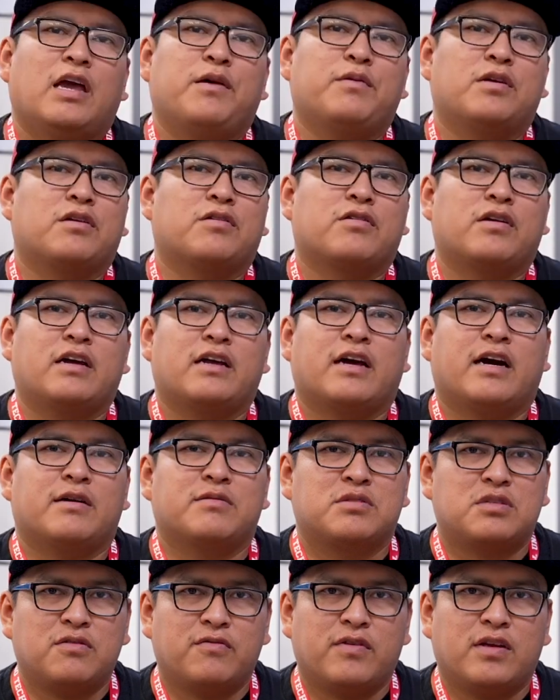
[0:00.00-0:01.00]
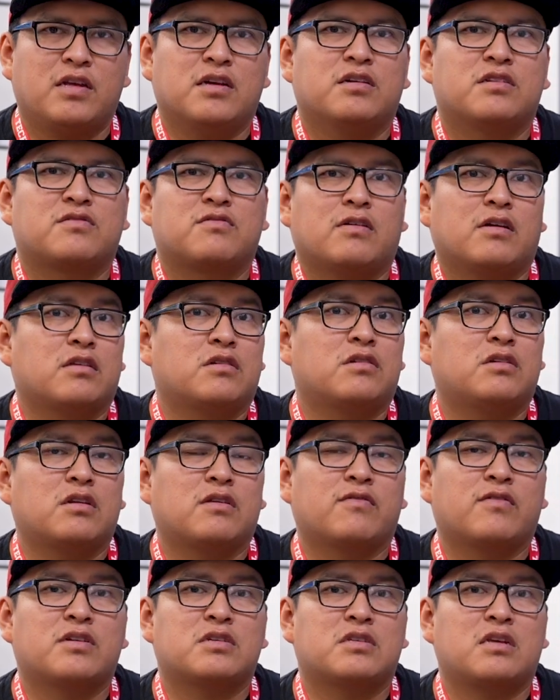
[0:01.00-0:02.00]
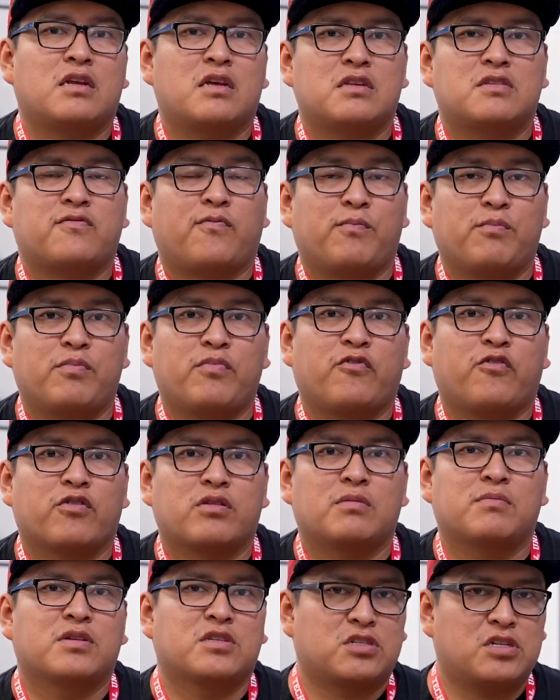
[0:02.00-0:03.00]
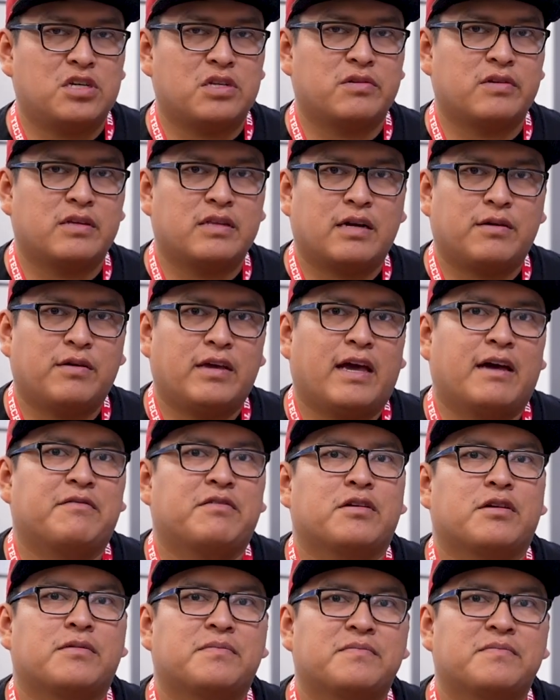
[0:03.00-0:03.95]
and we create how-to videos for other universities for the machinery that we have here.